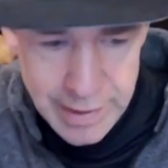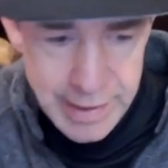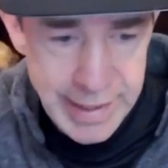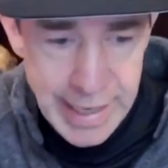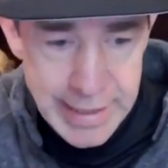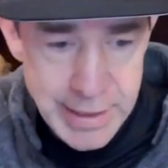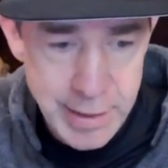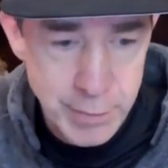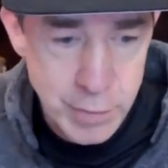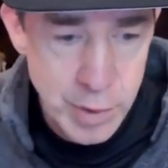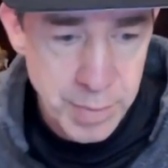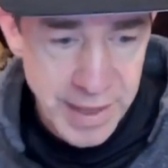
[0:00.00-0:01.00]
the case of
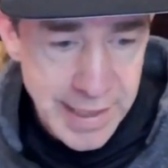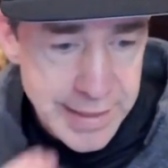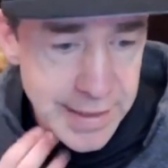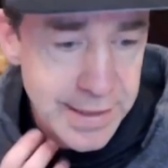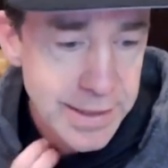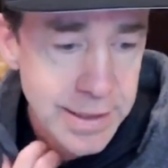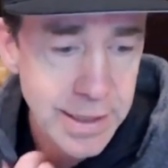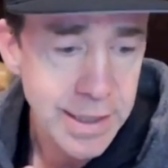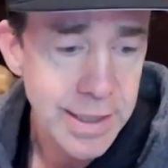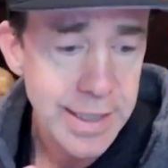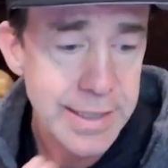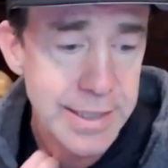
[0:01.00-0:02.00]
group lessons,
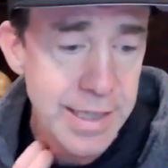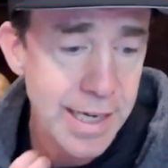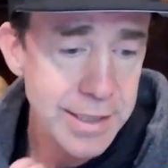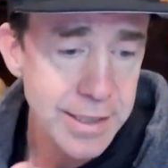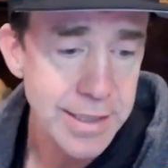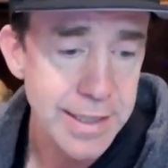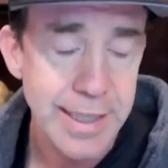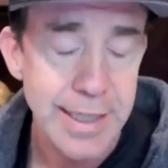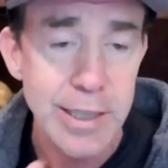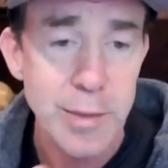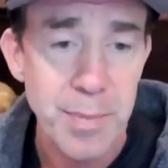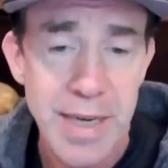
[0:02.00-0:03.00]
it's not just
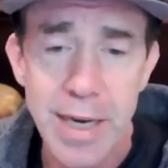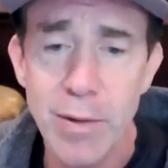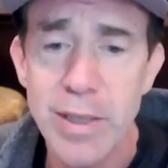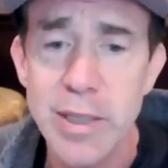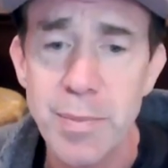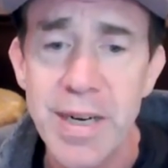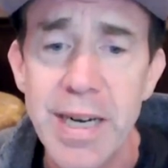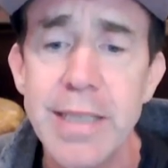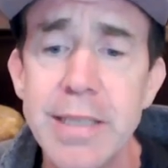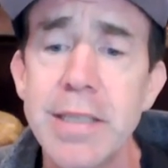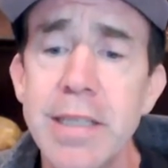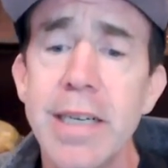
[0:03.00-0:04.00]
here's Piano
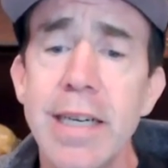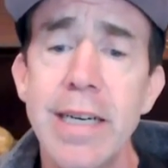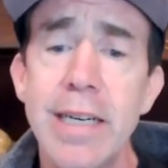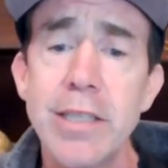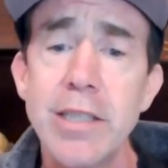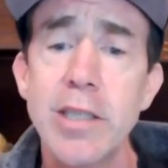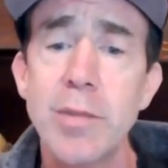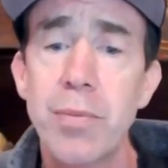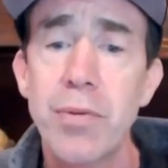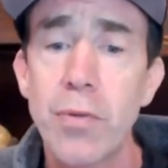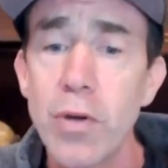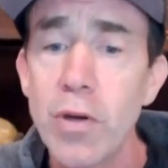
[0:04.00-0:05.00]
Express, here's this
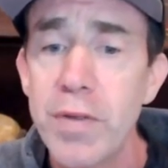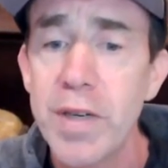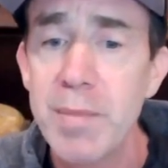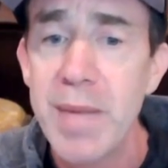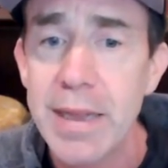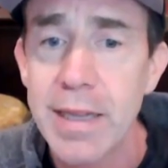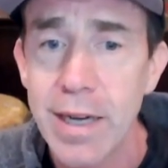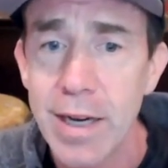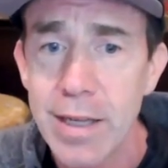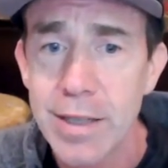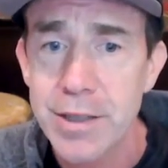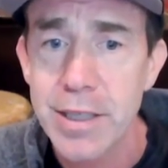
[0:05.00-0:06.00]
proven
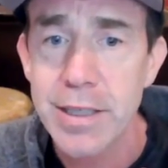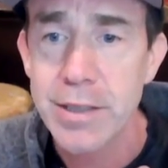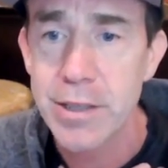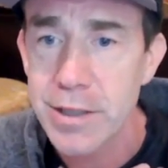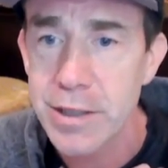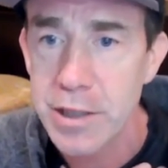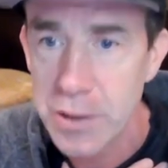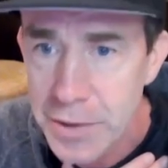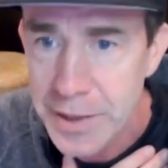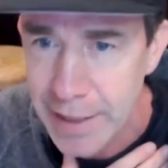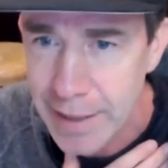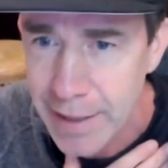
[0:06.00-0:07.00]
methodology, just use
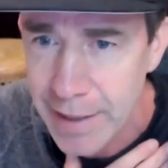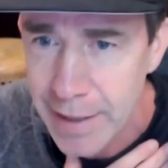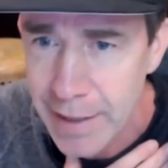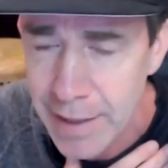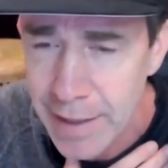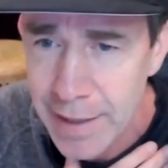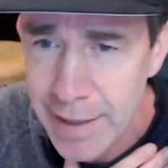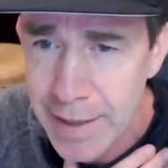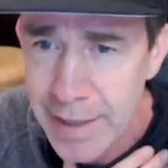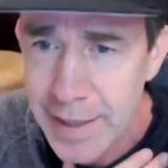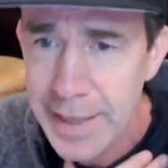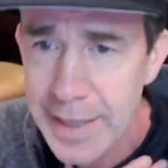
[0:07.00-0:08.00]
it.
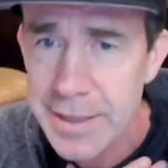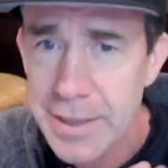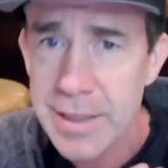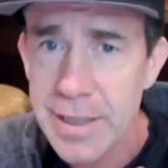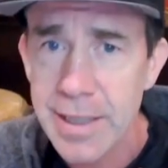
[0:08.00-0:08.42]
It's